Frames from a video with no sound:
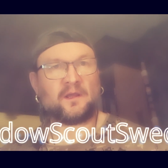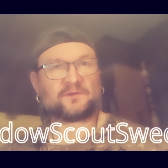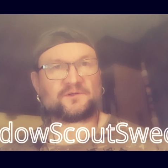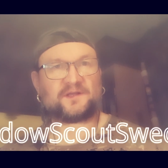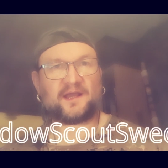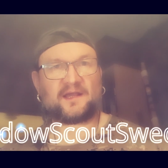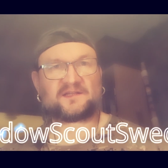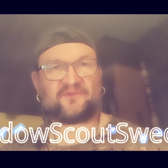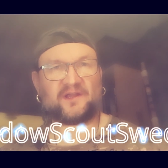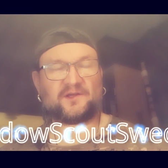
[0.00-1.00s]

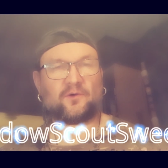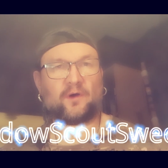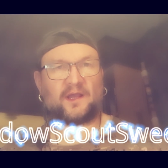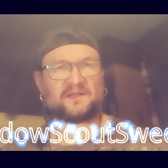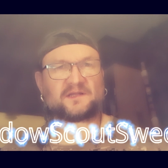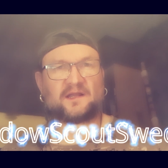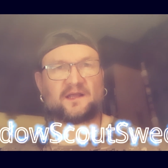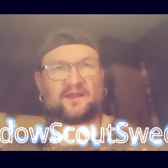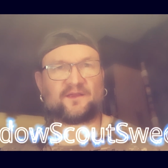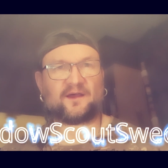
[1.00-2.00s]
Today's video is
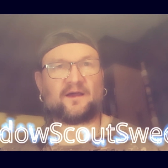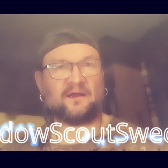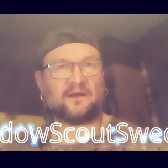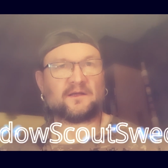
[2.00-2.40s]
another